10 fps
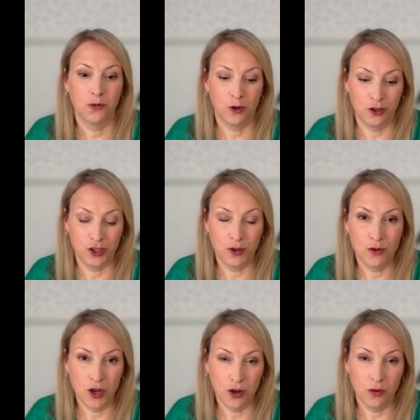once you
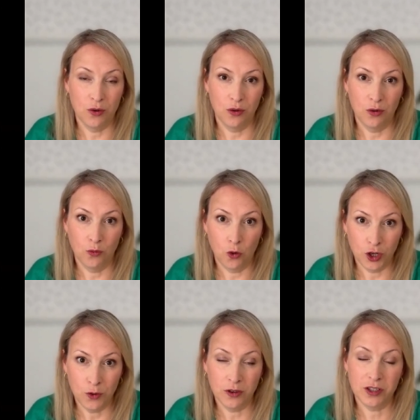know
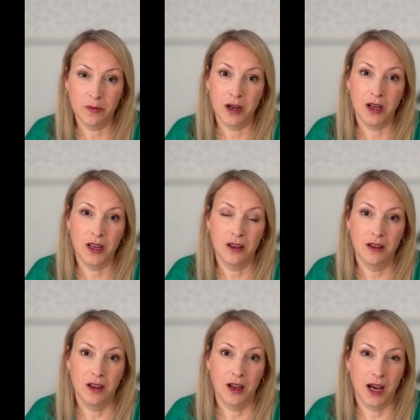what you want to buy
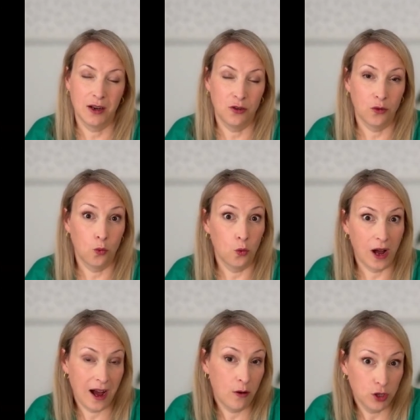and
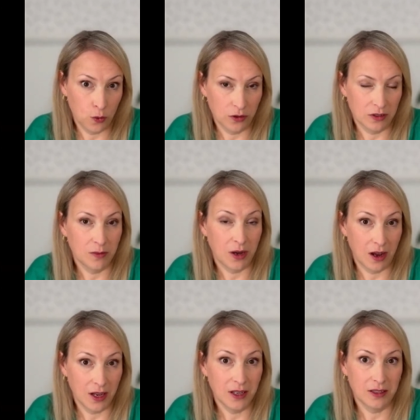how you want to buy
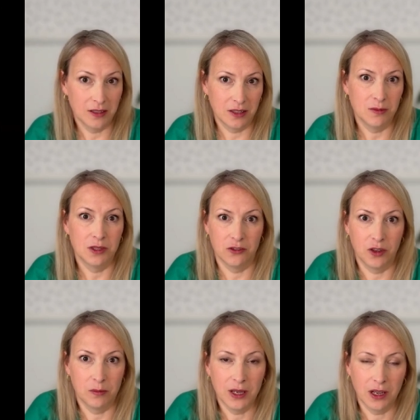it in terms of
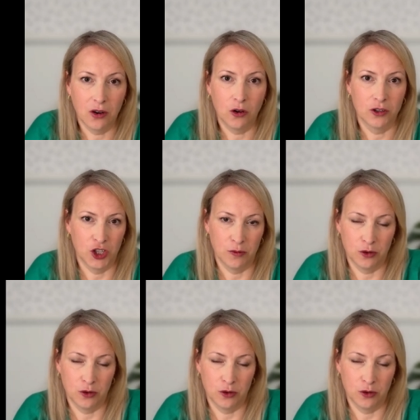it being a long-term